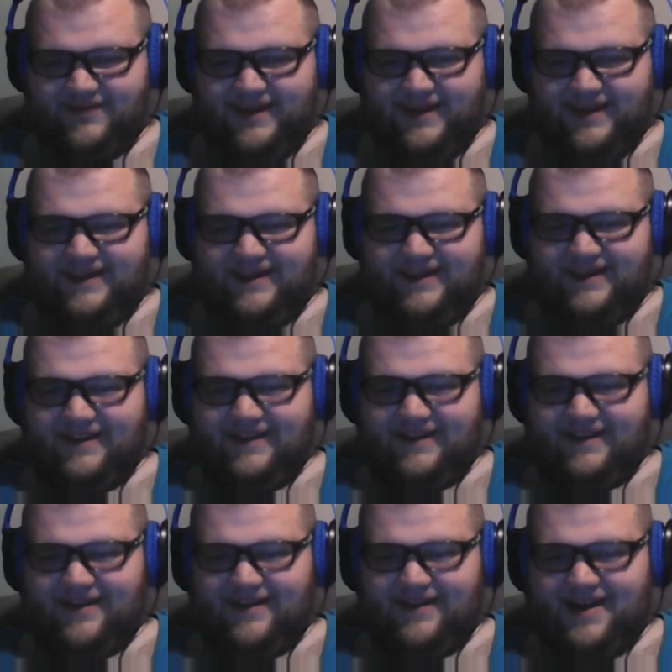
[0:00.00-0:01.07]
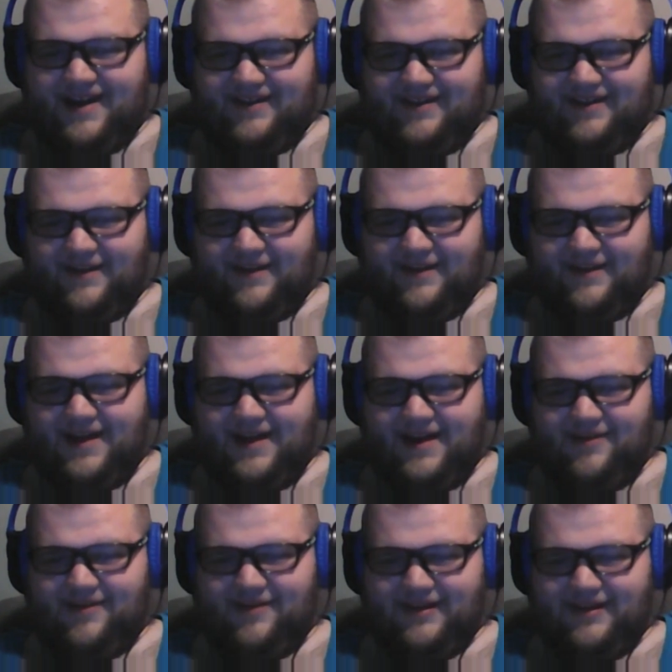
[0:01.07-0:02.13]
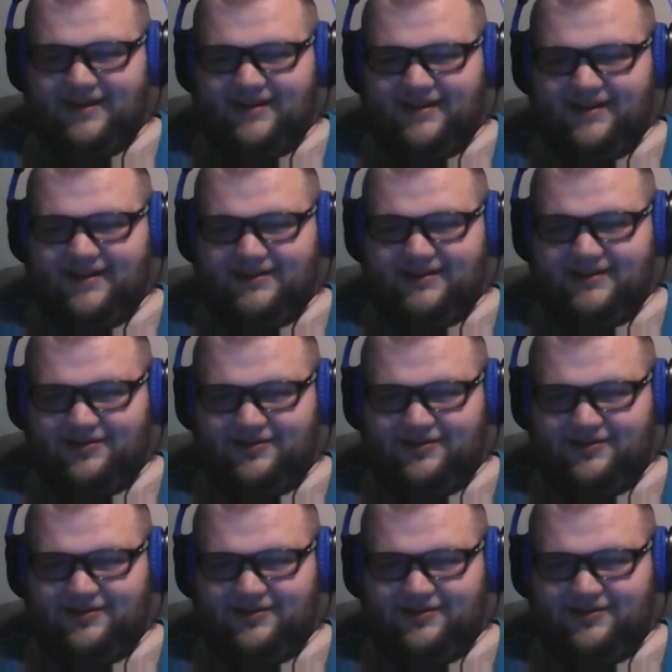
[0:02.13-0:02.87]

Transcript: Then they play Iowa and lose.